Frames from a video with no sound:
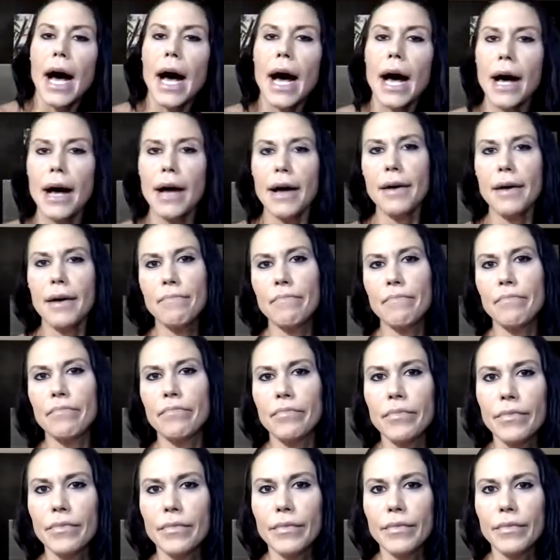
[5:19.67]
Um
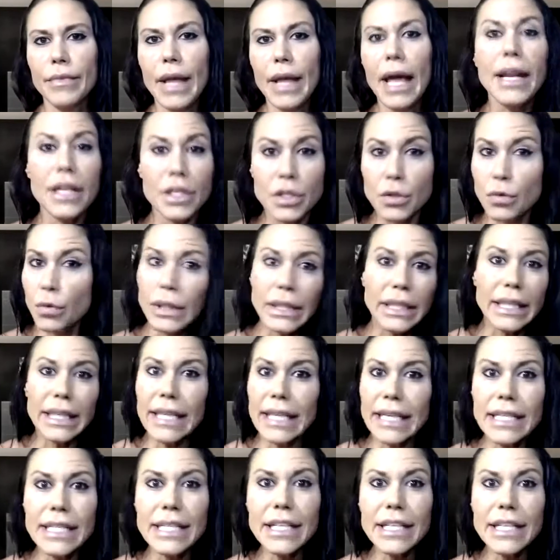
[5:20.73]
and it's really
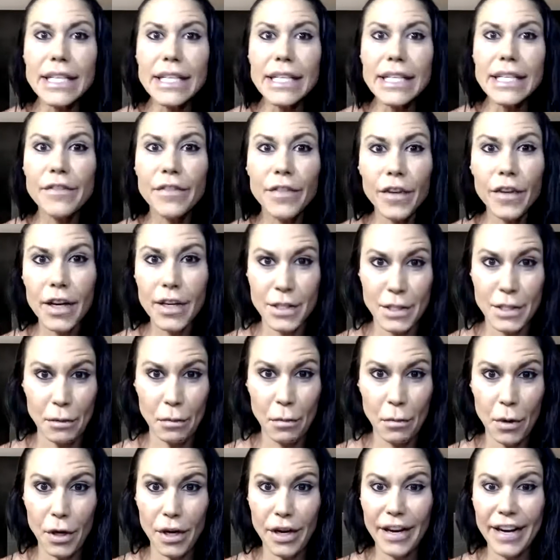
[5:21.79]
easy for us to
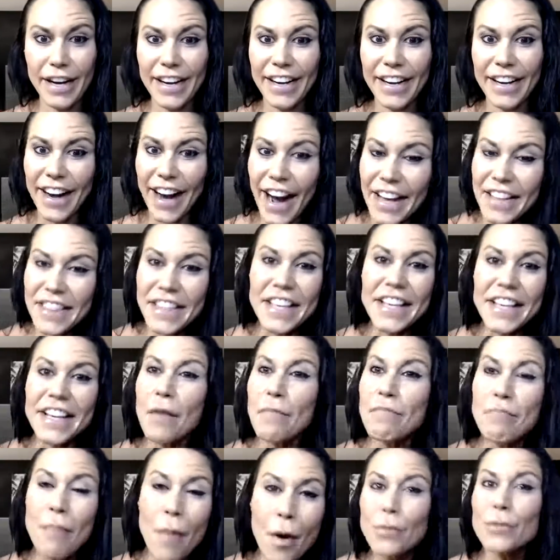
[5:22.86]
worry. I think
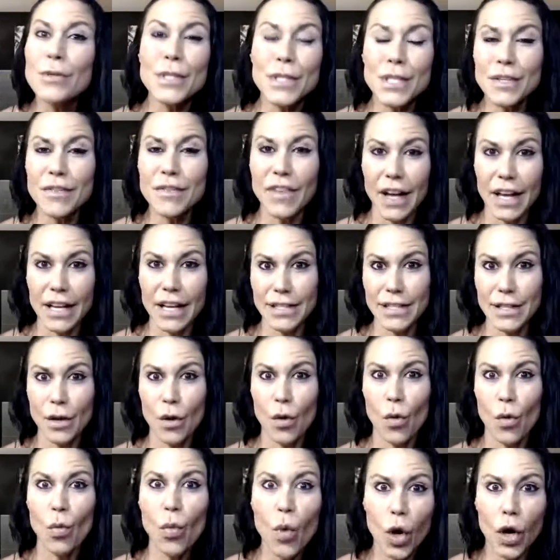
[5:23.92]
most of us
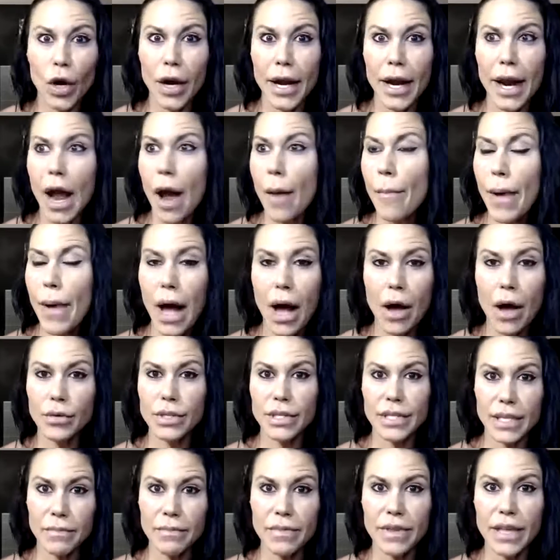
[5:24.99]
worry about
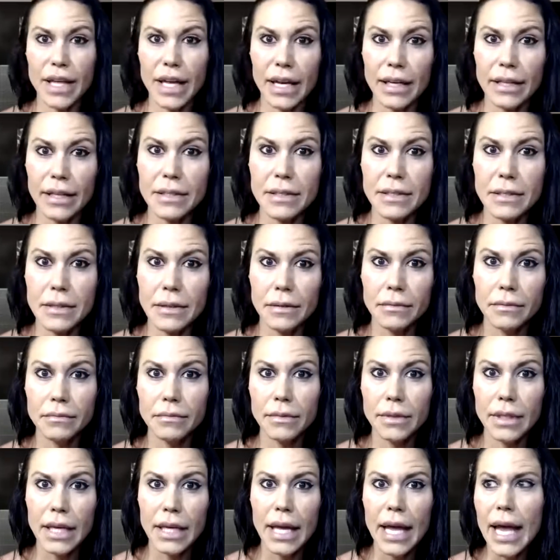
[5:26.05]
some things.
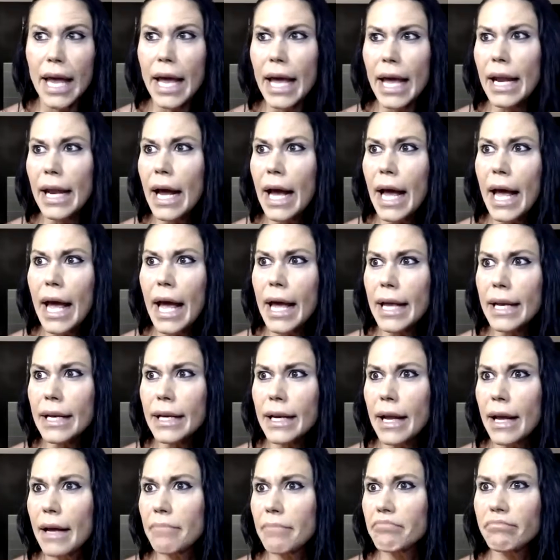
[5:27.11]
And
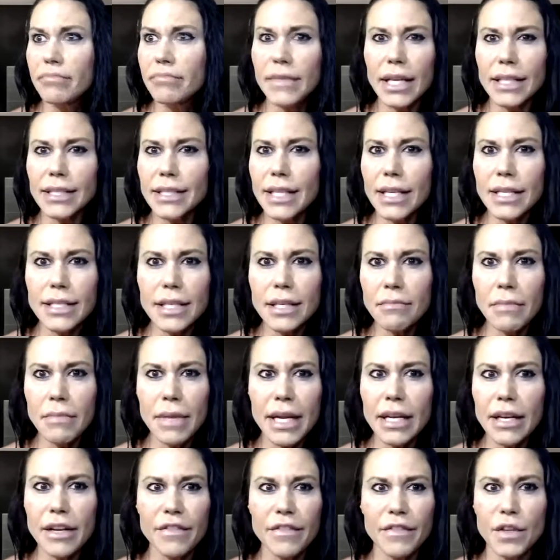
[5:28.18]
that doesn't
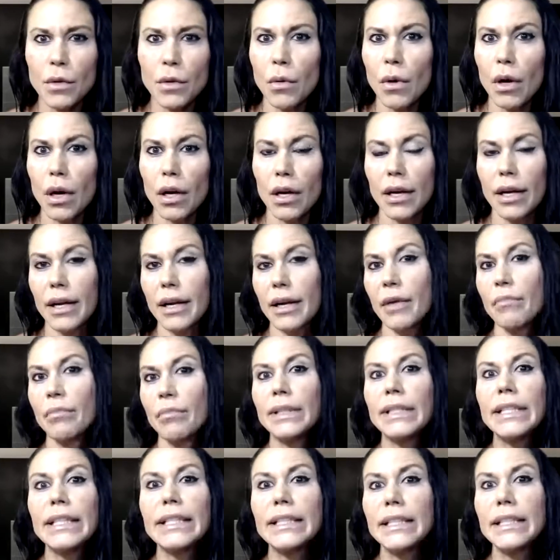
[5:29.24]
mean if you are a
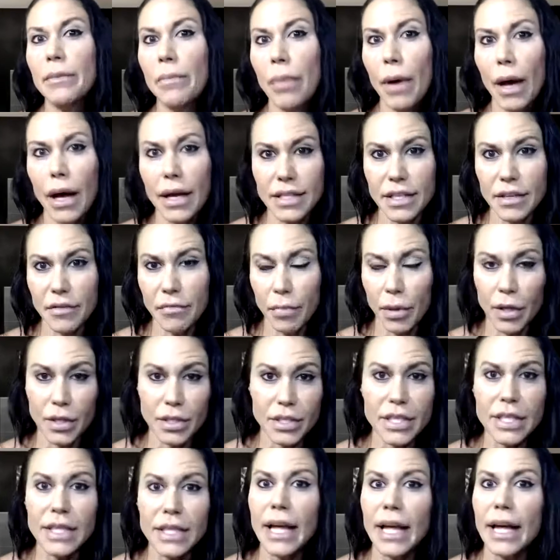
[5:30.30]
completely positive
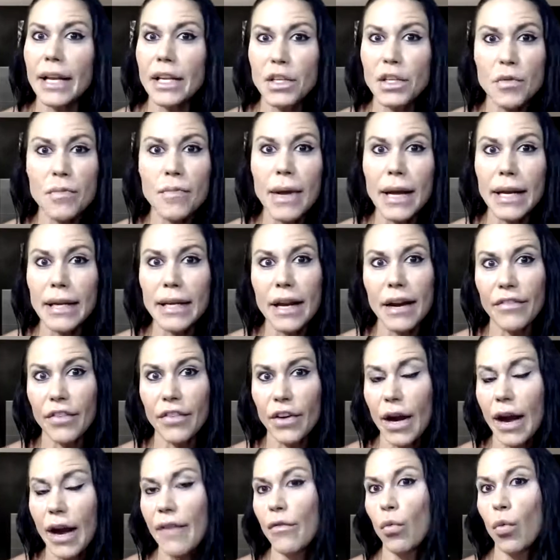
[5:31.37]
person that you may never
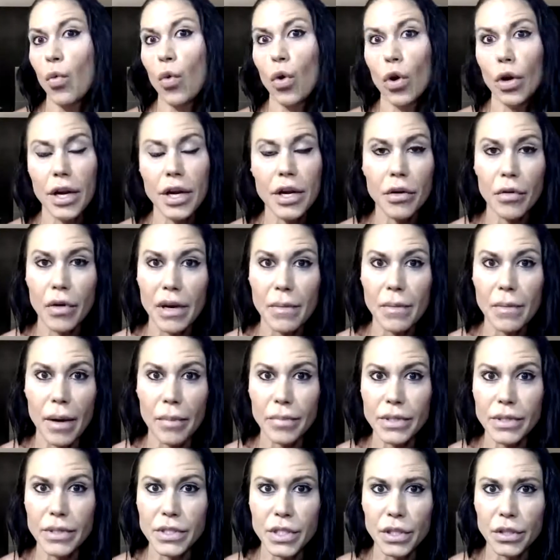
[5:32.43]
have worry creep
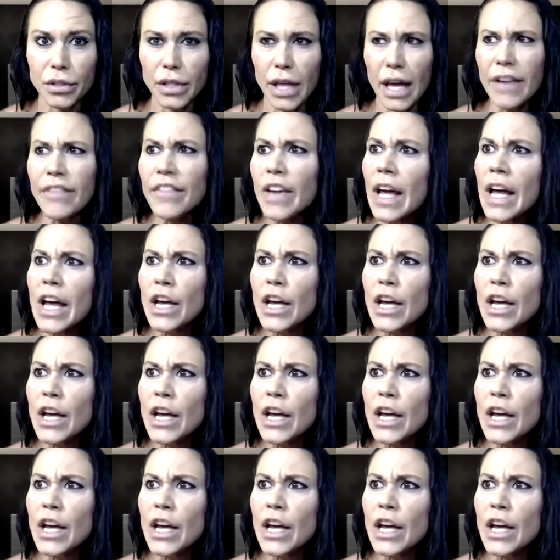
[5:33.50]
up into your life.